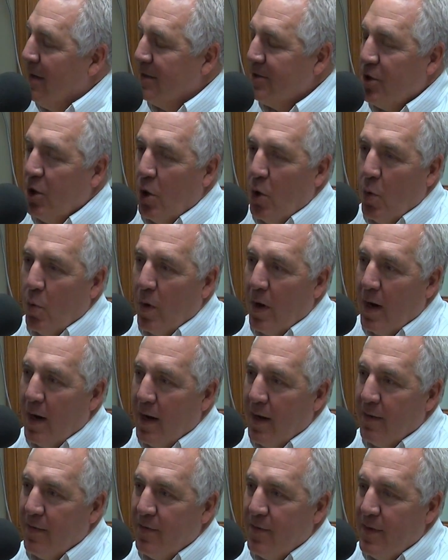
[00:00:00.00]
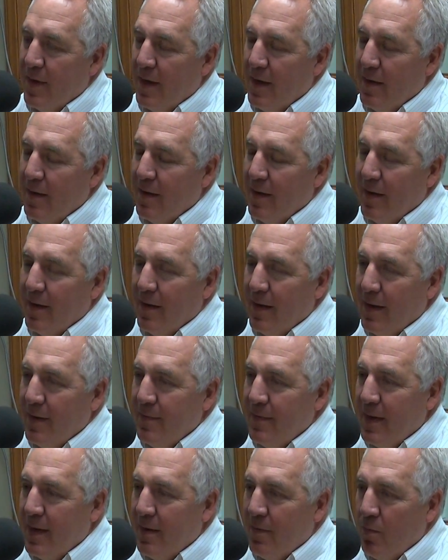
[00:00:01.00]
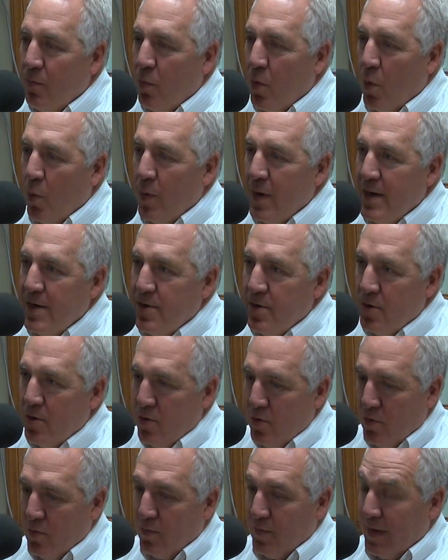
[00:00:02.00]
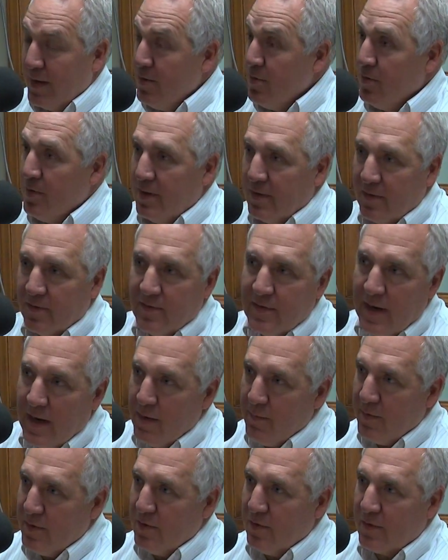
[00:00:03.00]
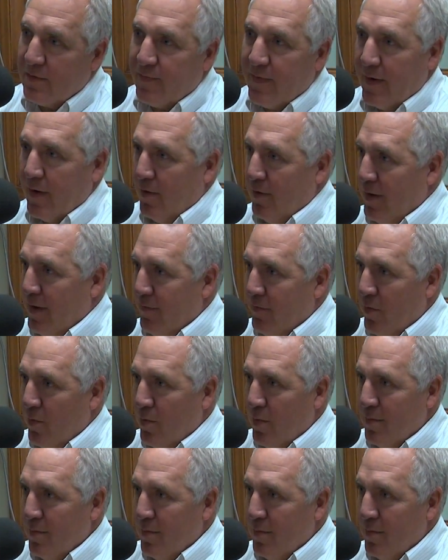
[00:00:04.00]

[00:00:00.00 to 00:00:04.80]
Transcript: So, and then what we do, they do it at the state, we do it at the federal level.